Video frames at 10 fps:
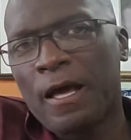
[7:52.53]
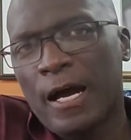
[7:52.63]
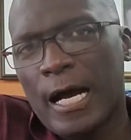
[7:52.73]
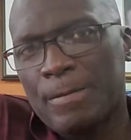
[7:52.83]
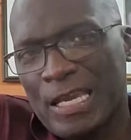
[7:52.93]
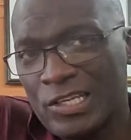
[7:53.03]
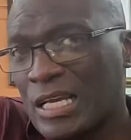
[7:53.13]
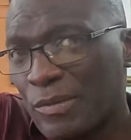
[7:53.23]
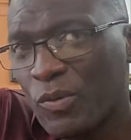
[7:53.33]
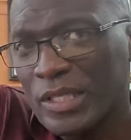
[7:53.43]
Can you
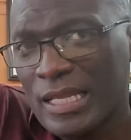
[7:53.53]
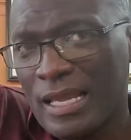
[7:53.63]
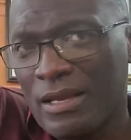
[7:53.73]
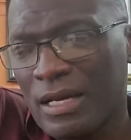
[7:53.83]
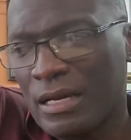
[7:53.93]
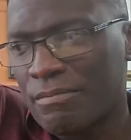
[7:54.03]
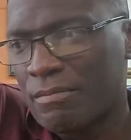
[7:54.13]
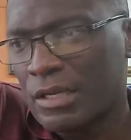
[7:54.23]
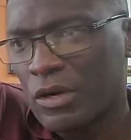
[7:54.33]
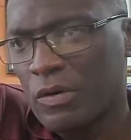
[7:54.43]
tell me what date?
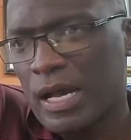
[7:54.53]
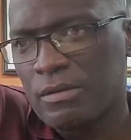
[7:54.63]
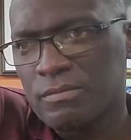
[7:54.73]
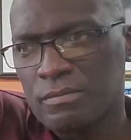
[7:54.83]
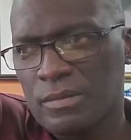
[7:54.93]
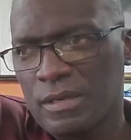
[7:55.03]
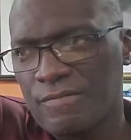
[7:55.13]
If